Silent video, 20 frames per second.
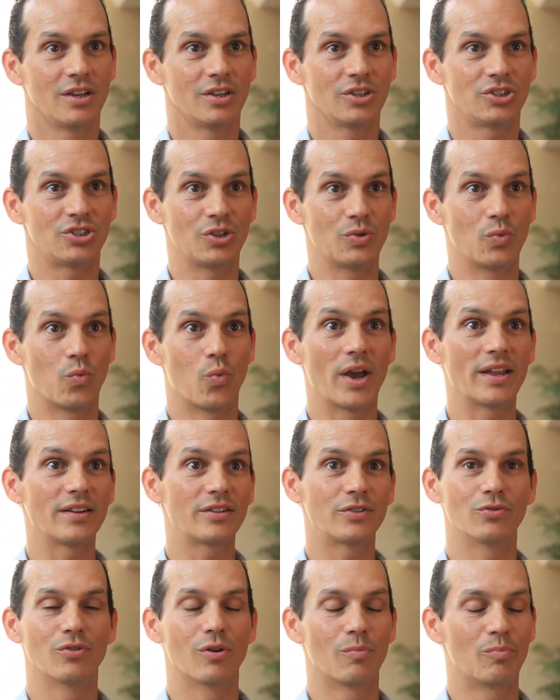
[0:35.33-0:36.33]
she
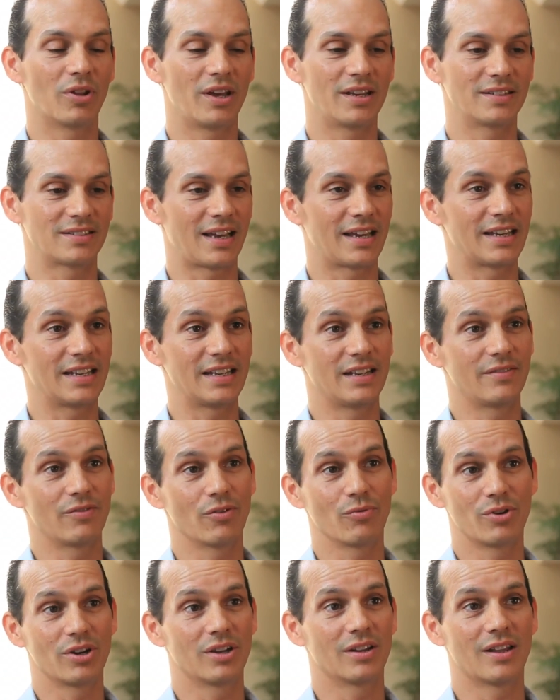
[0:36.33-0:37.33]
went to a place I didn't
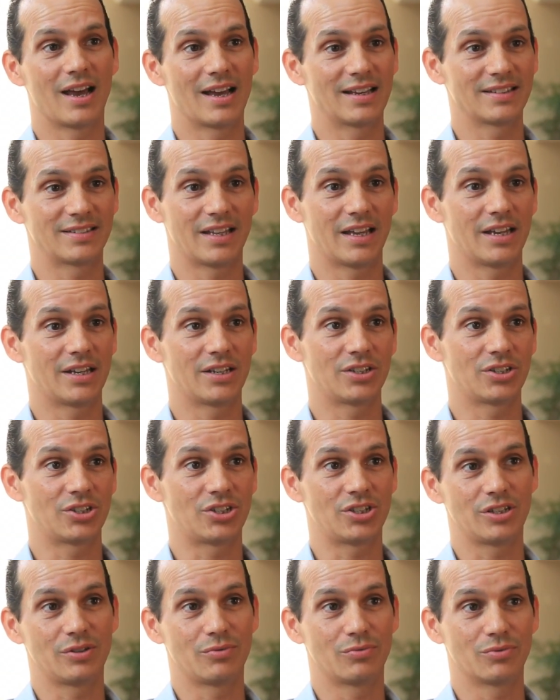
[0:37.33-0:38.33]
even realize that
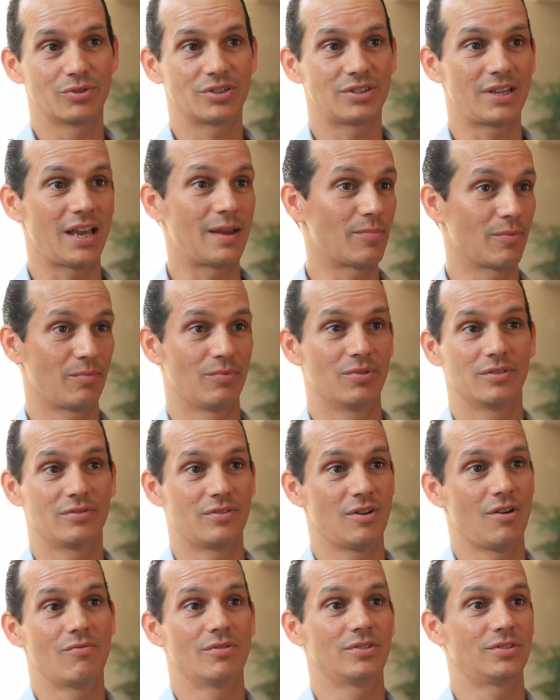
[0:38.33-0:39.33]
she was capable
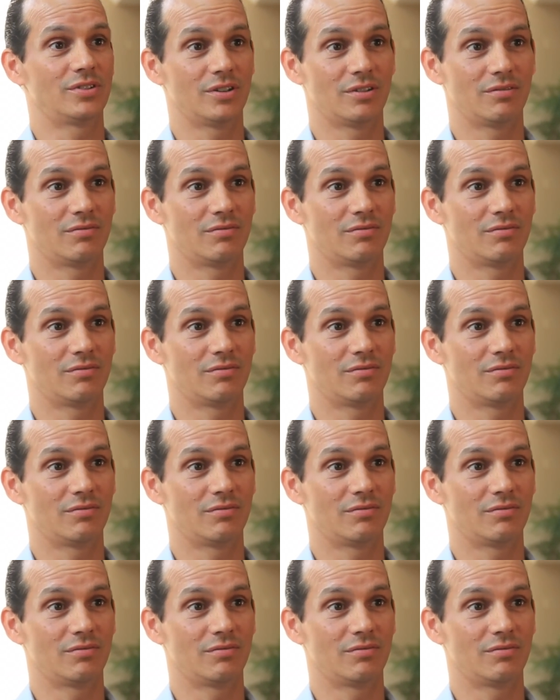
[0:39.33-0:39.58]
of going to.